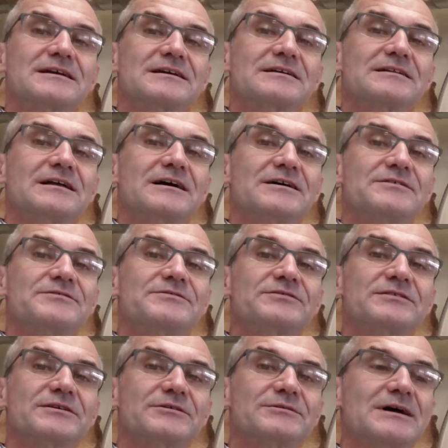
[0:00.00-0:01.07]

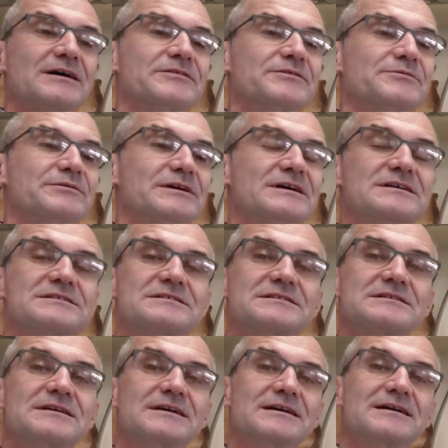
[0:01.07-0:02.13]
gloves around the
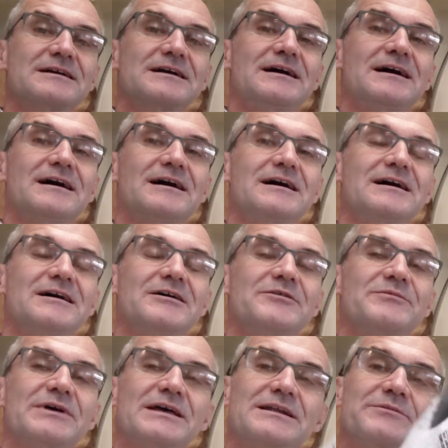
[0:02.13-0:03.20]
wrist,
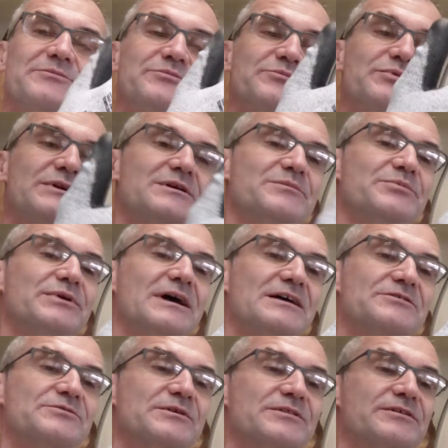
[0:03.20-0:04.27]
and I'm pretty
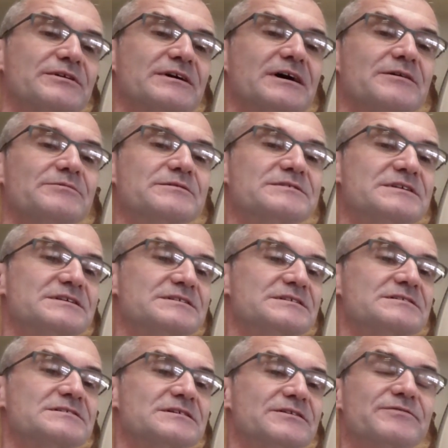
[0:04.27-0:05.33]
impressed with their cut
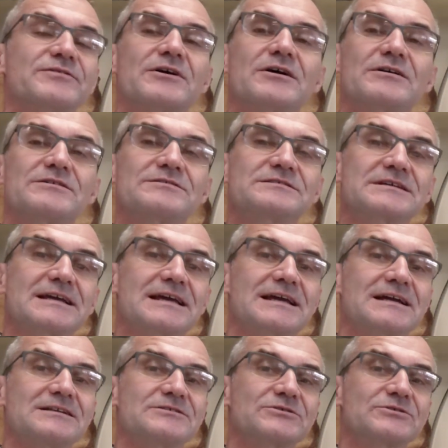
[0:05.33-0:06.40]
resistance so far using
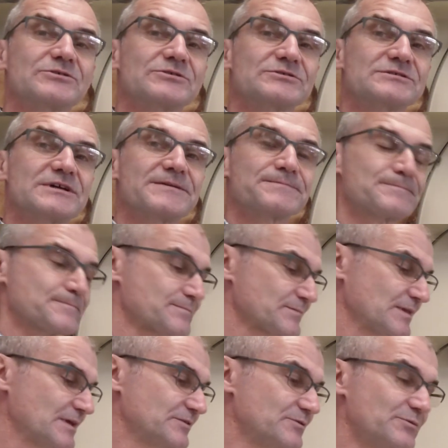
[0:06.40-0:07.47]
hand tools.
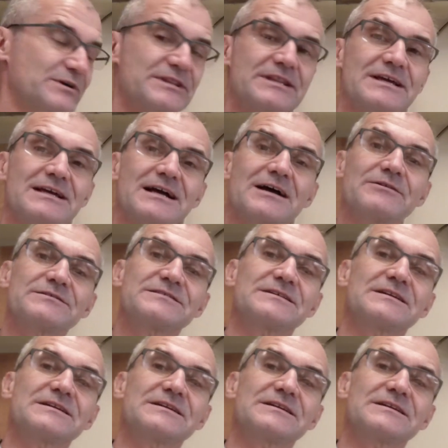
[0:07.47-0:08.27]
The one thing I was